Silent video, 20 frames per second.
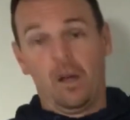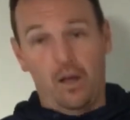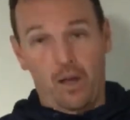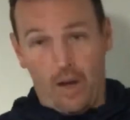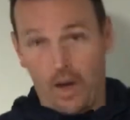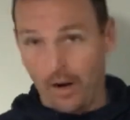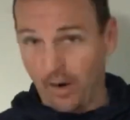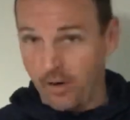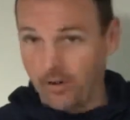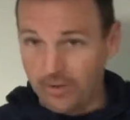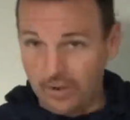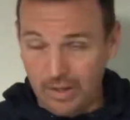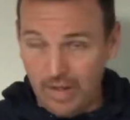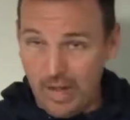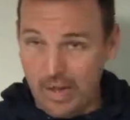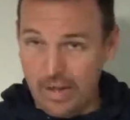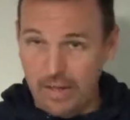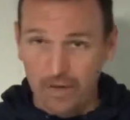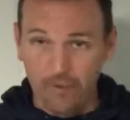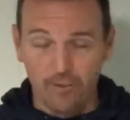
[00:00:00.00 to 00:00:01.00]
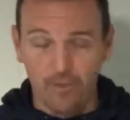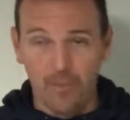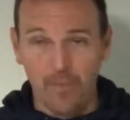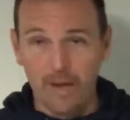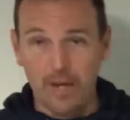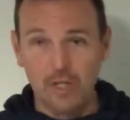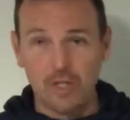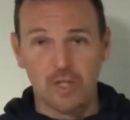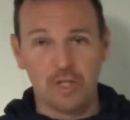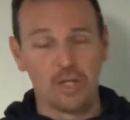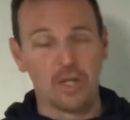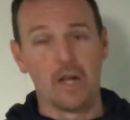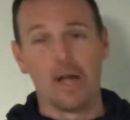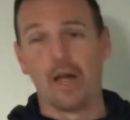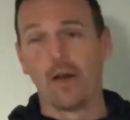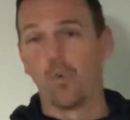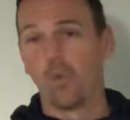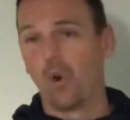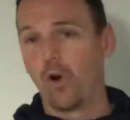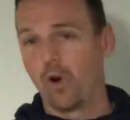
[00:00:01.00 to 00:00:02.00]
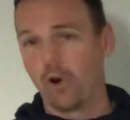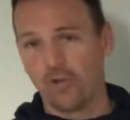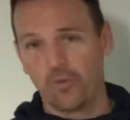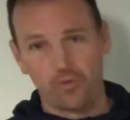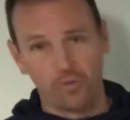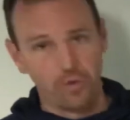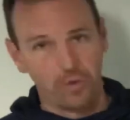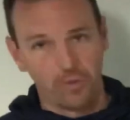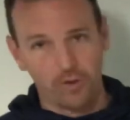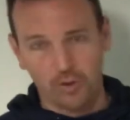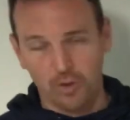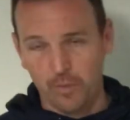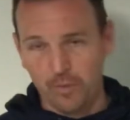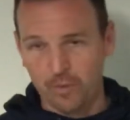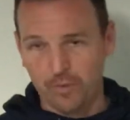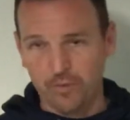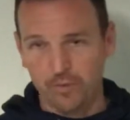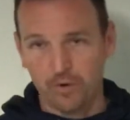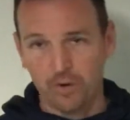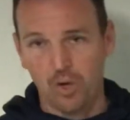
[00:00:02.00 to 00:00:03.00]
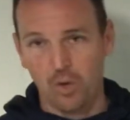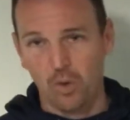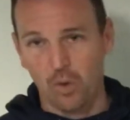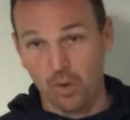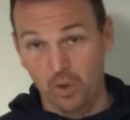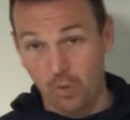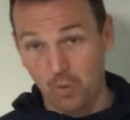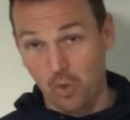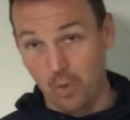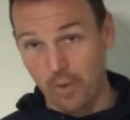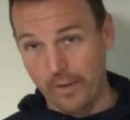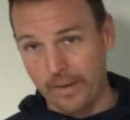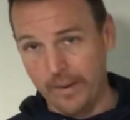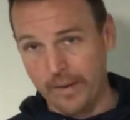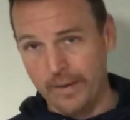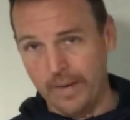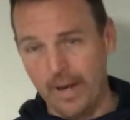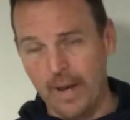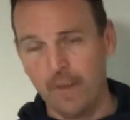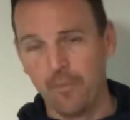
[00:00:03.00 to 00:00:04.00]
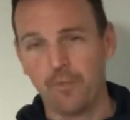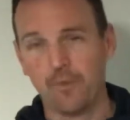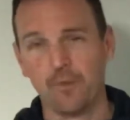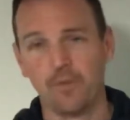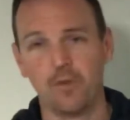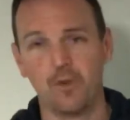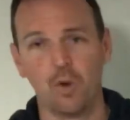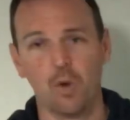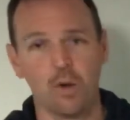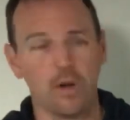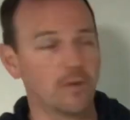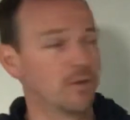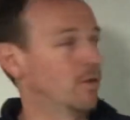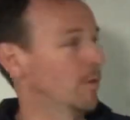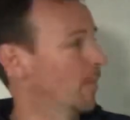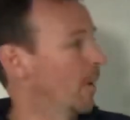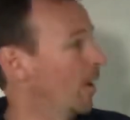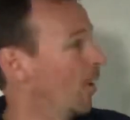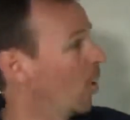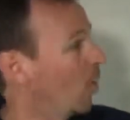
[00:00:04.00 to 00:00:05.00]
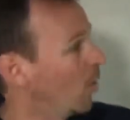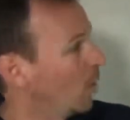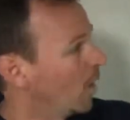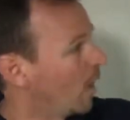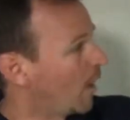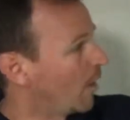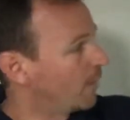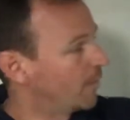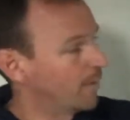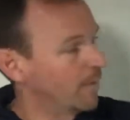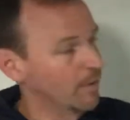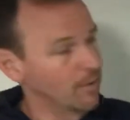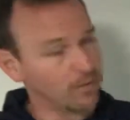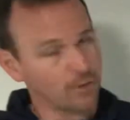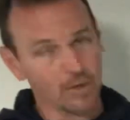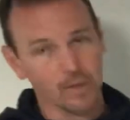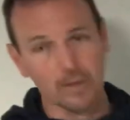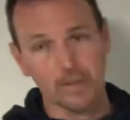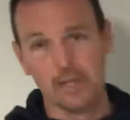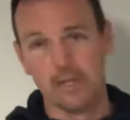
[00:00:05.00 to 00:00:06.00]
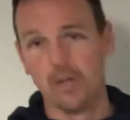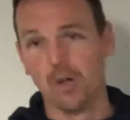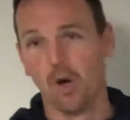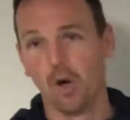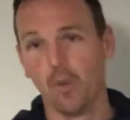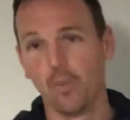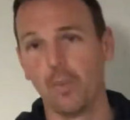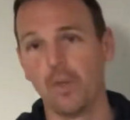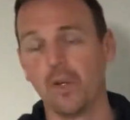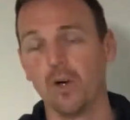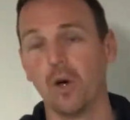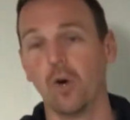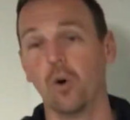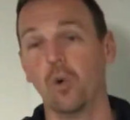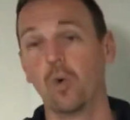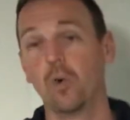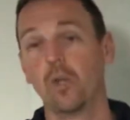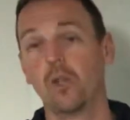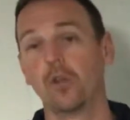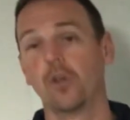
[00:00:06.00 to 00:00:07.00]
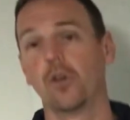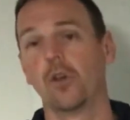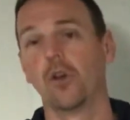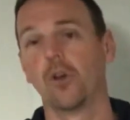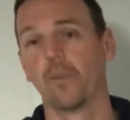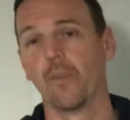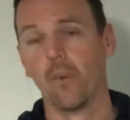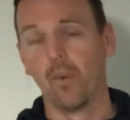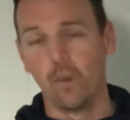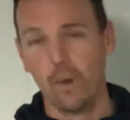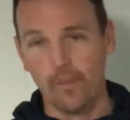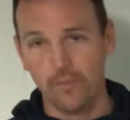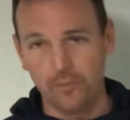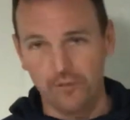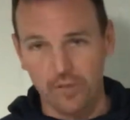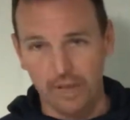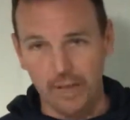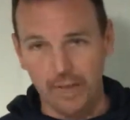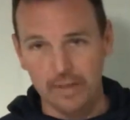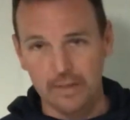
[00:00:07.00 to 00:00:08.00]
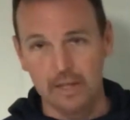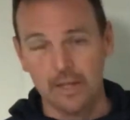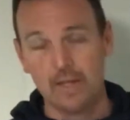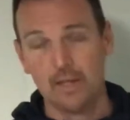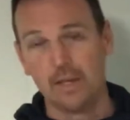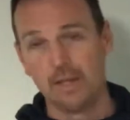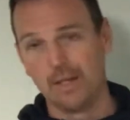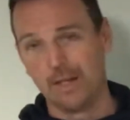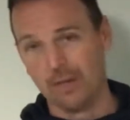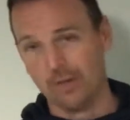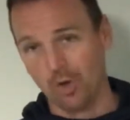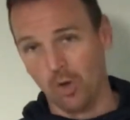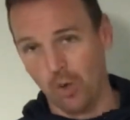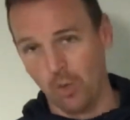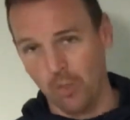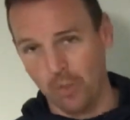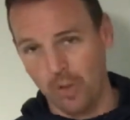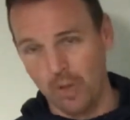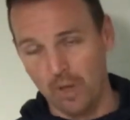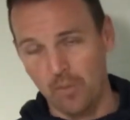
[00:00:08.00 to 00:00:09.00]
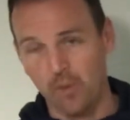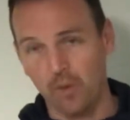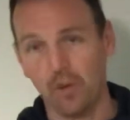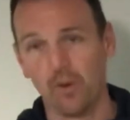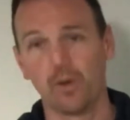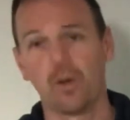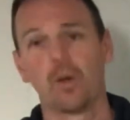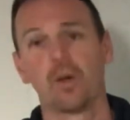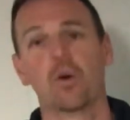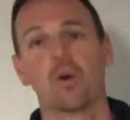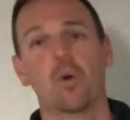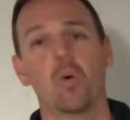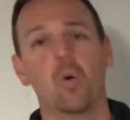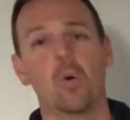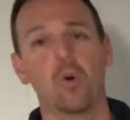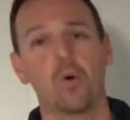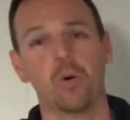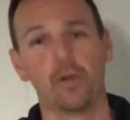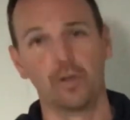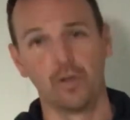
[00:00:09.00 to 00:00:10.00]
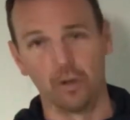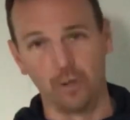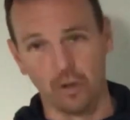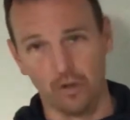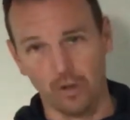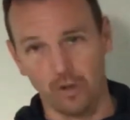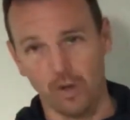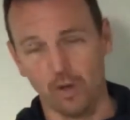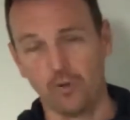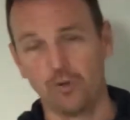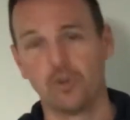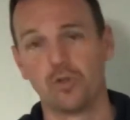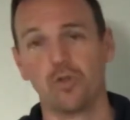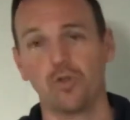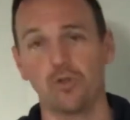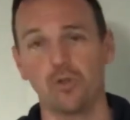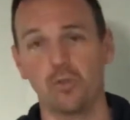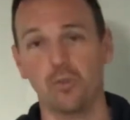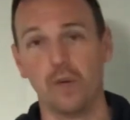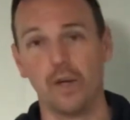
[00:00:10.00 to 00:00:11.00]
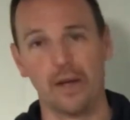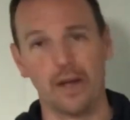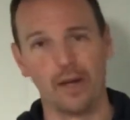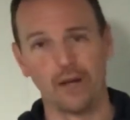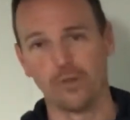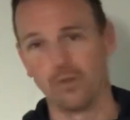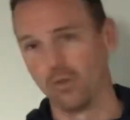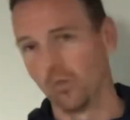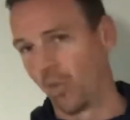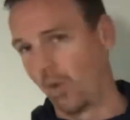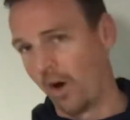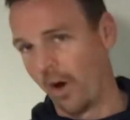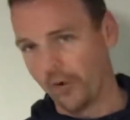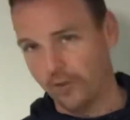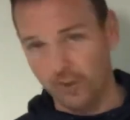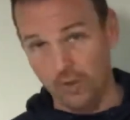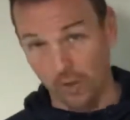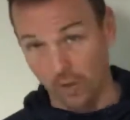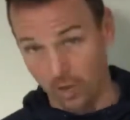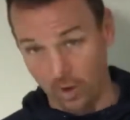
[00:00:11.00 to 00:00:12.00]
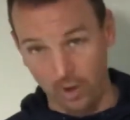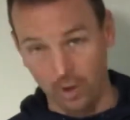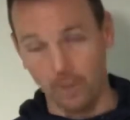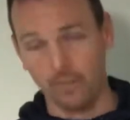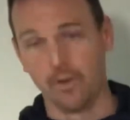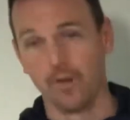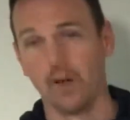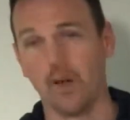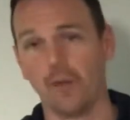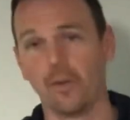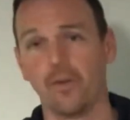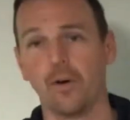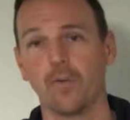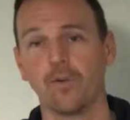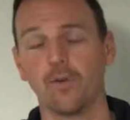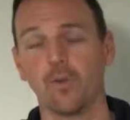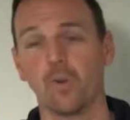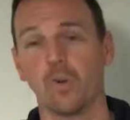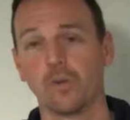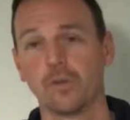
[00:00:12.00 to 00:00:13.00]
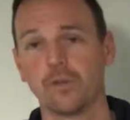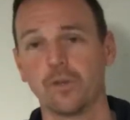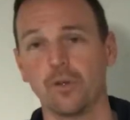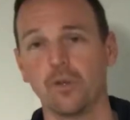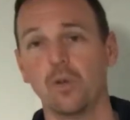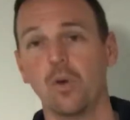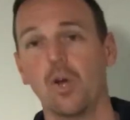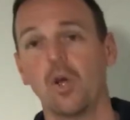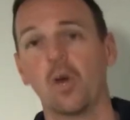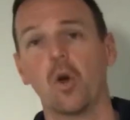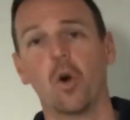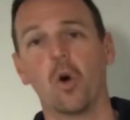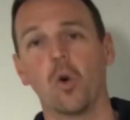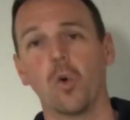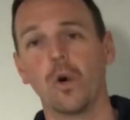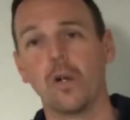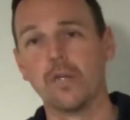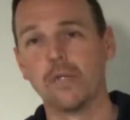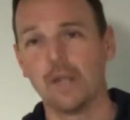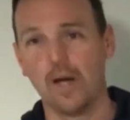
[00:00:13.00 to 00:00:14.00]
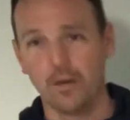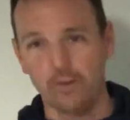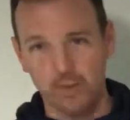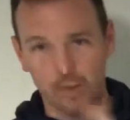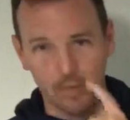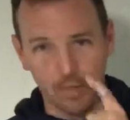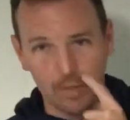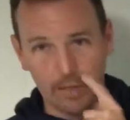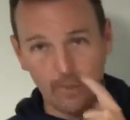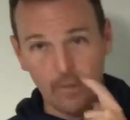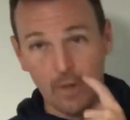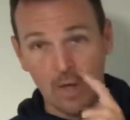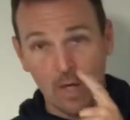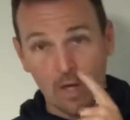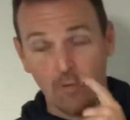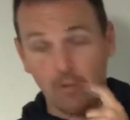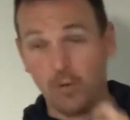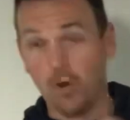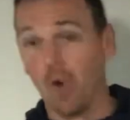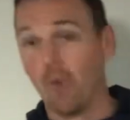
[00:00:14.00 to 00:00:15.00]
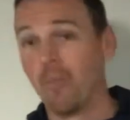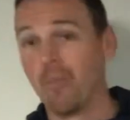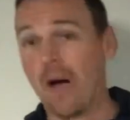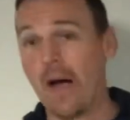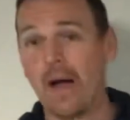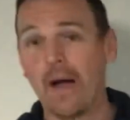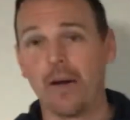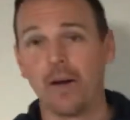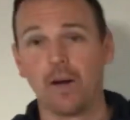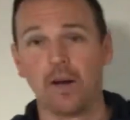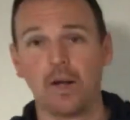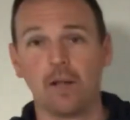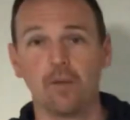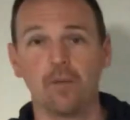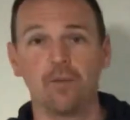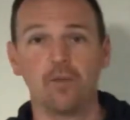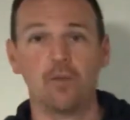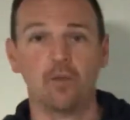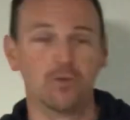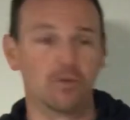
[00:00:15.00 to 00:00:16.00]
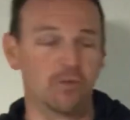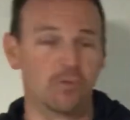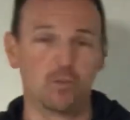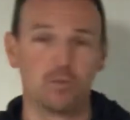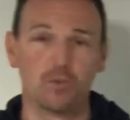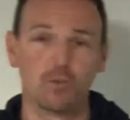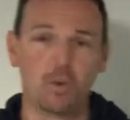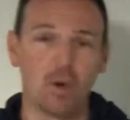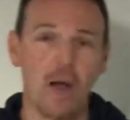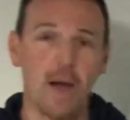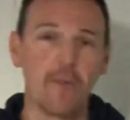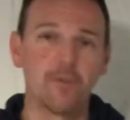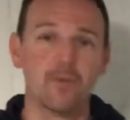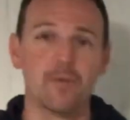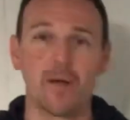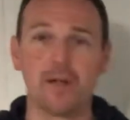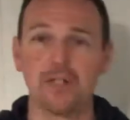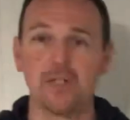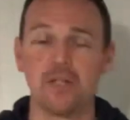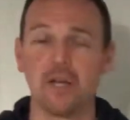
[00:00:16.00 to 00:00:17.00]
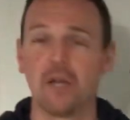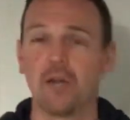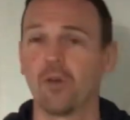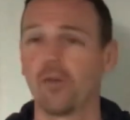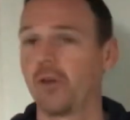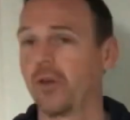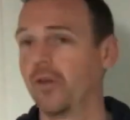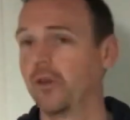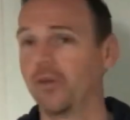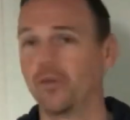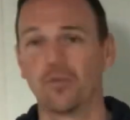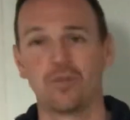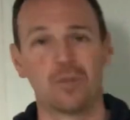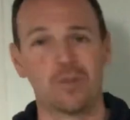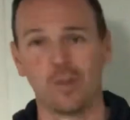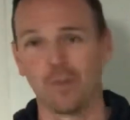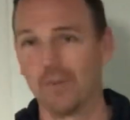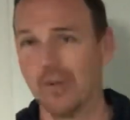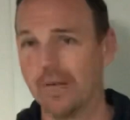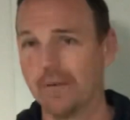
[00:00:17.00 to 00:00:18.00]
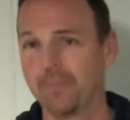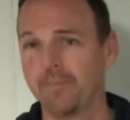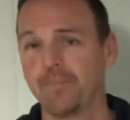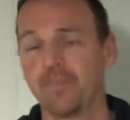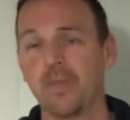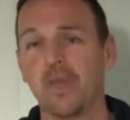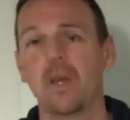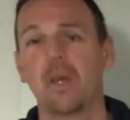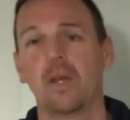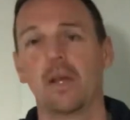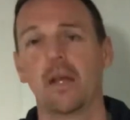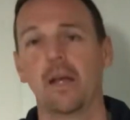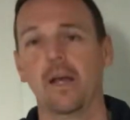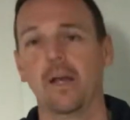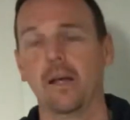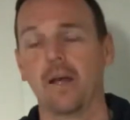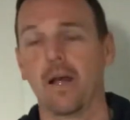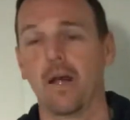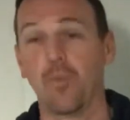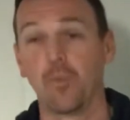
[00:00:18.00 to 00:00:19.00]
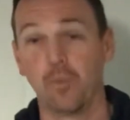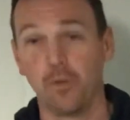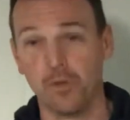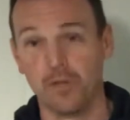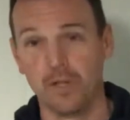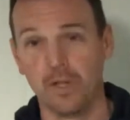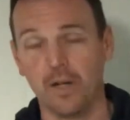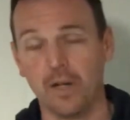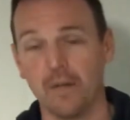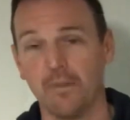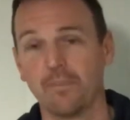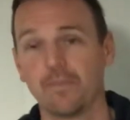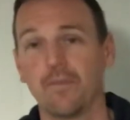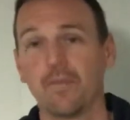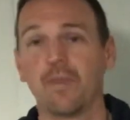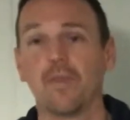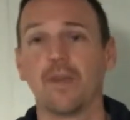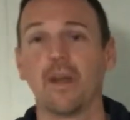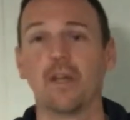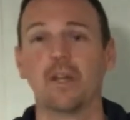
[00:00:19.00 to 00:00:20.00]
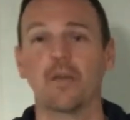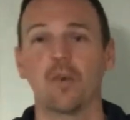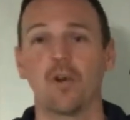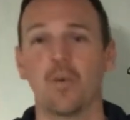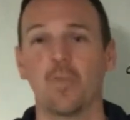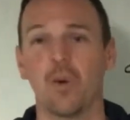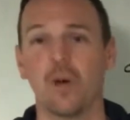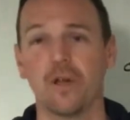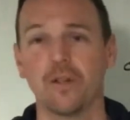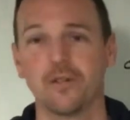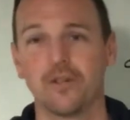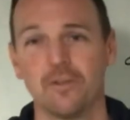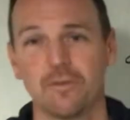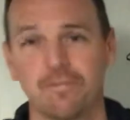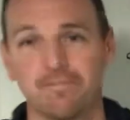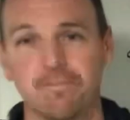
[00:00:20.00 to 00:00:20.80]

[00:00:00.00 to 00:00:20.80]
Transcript: I know it's a lot of information. I walk through this a little bit slower, a little more in depth. If you are interested in my whole offense, gun tee RPO, you can go to my website, get the whole playbook, or you can go to CoachTube and actually watch all of it on there if you want to, or reach out to me. If you don't mind, I'd love it if you would subscribe to my channel. All you gotta do is click a button, and I appreciate it. Thank you very much.